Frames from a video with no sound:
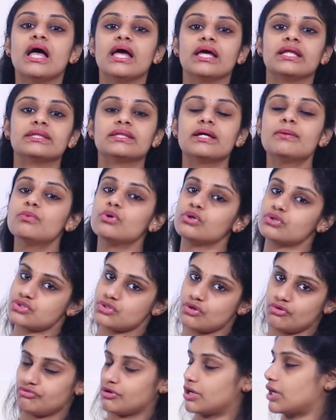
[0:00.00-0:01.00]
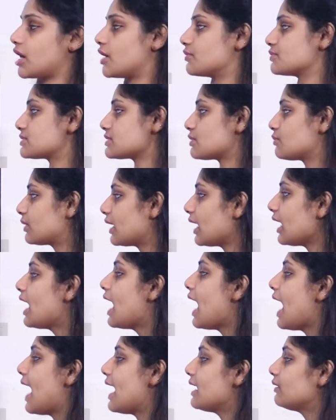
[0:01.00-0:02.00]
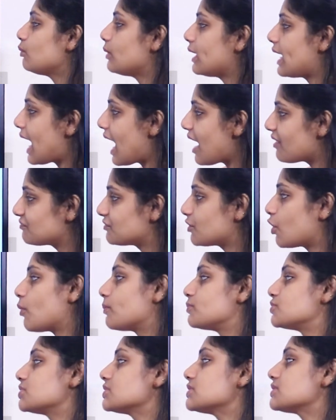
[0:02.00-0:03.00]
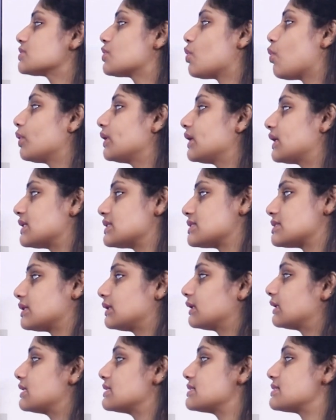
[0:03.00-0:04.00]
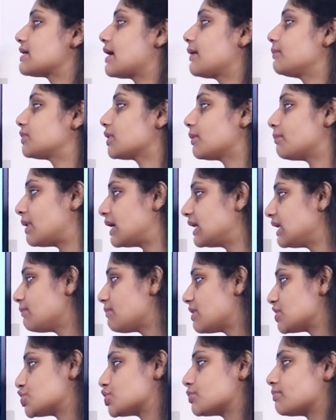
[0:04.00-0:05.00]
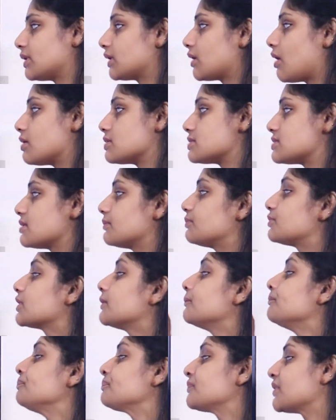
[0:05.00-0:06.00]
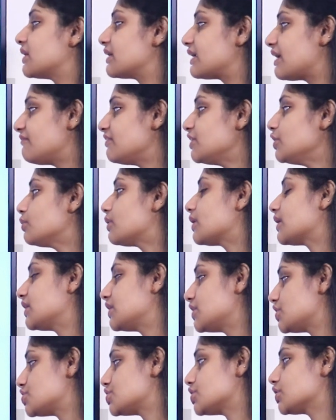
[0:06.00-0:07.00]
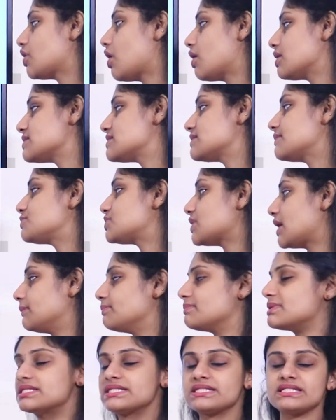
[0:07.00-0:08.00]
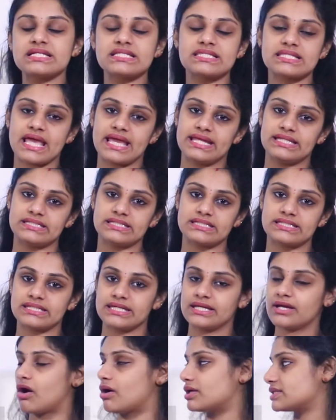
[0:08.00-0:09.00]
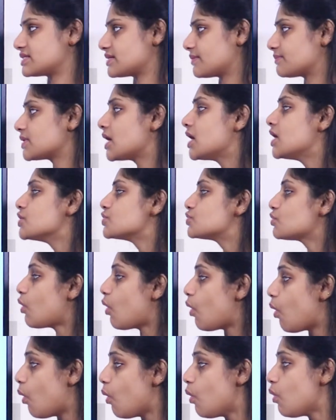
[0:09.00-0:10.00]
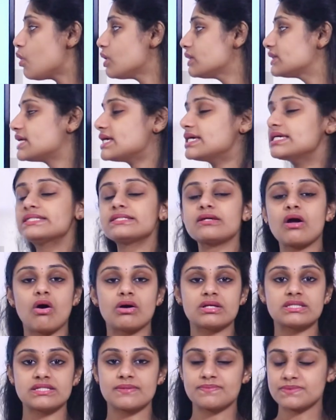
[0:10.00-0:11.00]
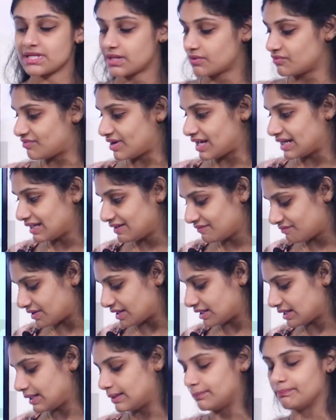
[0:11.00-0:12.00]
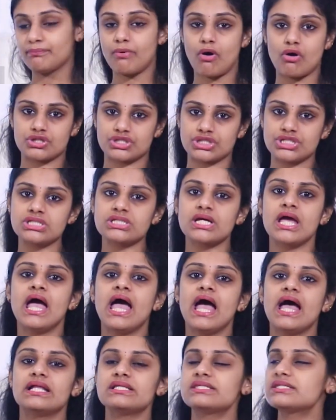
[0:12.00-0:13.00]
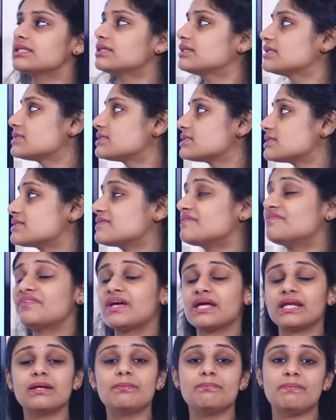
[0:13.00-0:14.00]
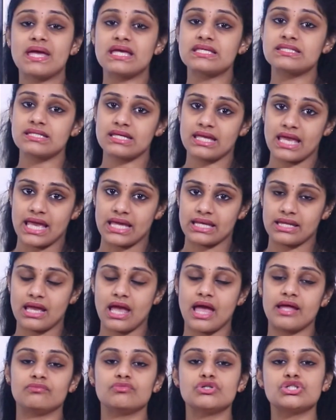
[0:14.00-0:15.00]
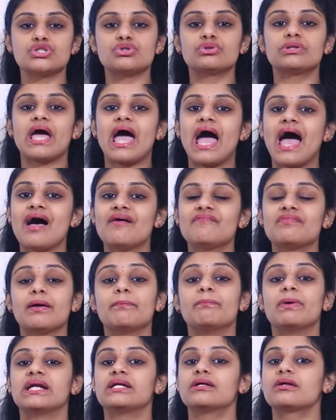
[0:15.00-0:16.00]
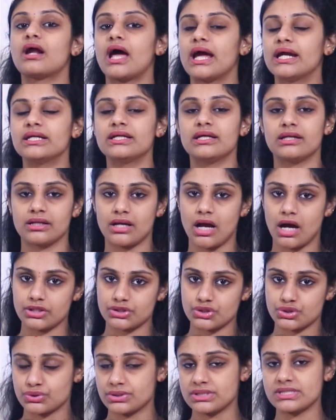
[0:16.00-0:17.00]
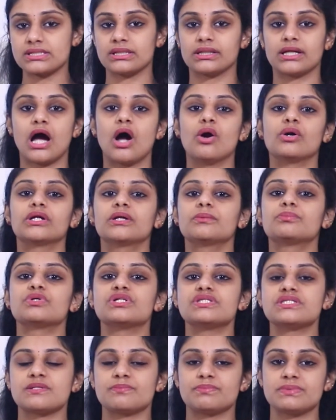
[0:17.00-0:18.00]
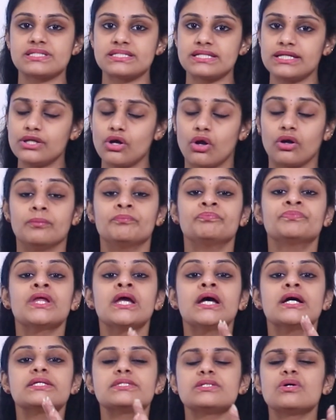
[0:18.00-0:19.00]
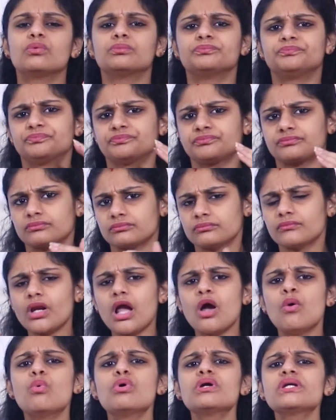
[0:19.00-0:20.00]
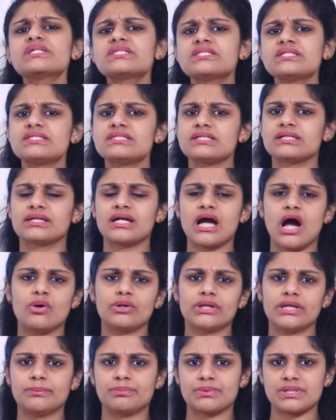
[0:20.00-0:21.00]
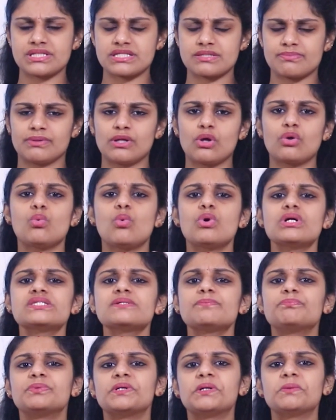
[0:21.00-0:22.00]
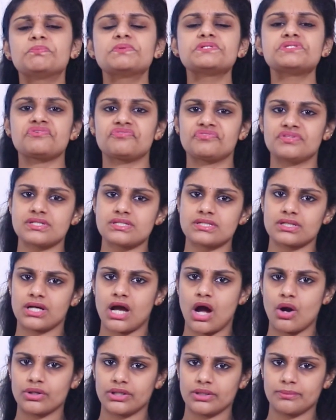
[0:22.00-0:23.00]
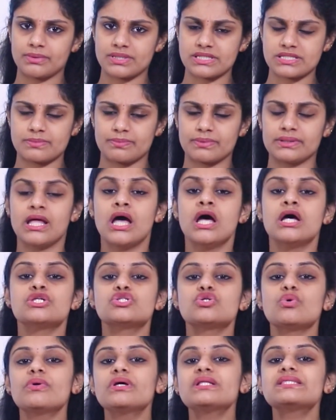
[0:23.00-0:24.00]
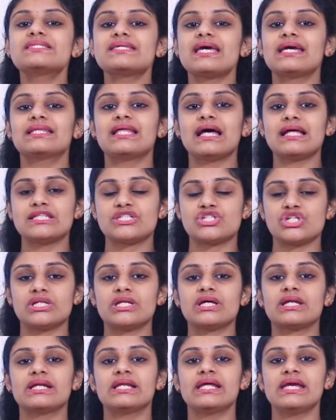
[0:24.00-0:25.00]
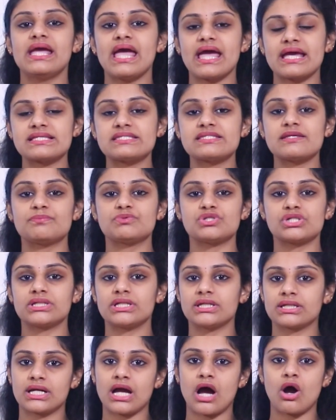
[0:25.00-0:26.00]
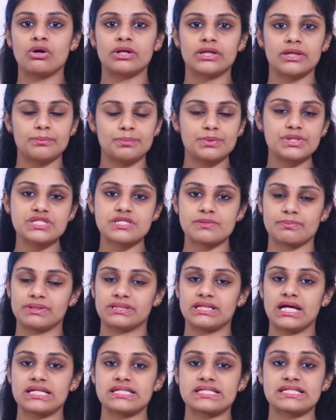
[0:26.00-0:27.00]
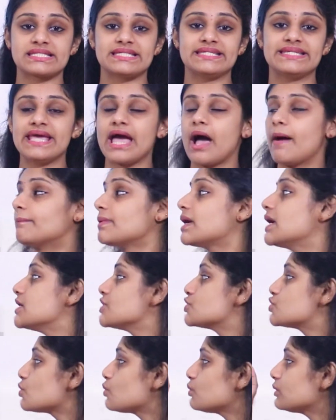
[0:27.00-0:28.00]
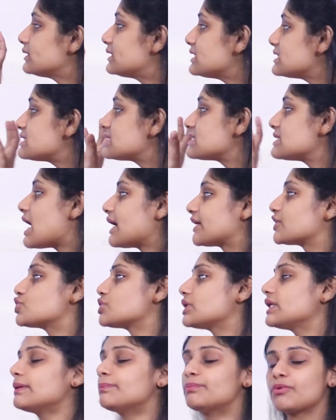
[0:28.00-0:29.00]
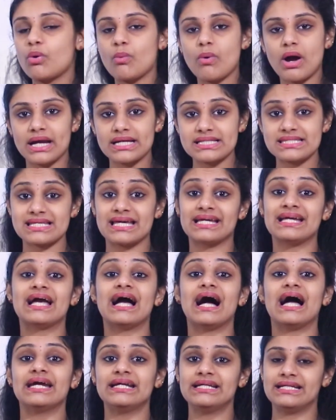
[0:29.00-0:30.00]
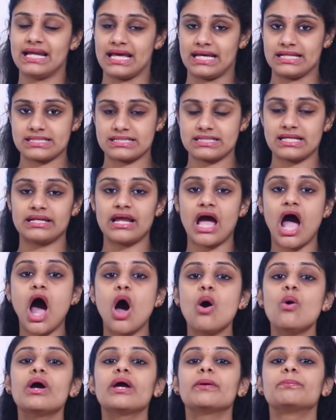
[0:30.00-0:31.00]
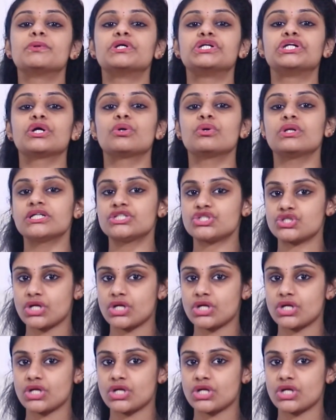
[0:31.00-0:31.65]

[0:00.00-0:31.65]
in the books of accounts. Okay, and we have the options: going concern concept, money measurement concept, revenue recognition concept, and business entity concept. So all these concepts are very important. And see, this is a very basic area and we should have a better idea regards to this accounting principles and all. So what is this accounting principle, or what's the purpose of this accounting principle? So we'll say that generally accepted accounting principle, that is GAAP. So this actually provides a guidelines that how a particular